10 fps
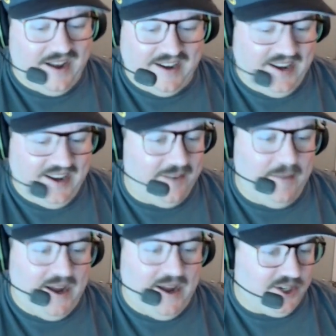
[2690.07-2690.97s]
I can't
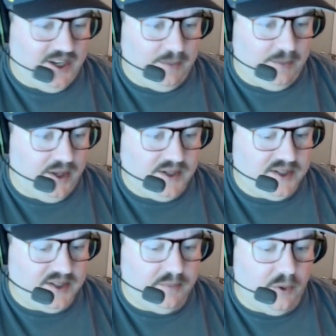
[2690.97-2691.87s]
imagine he
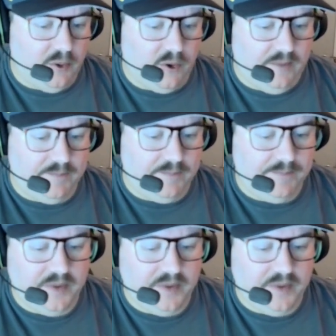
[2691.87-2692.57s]
plays in the bowl game.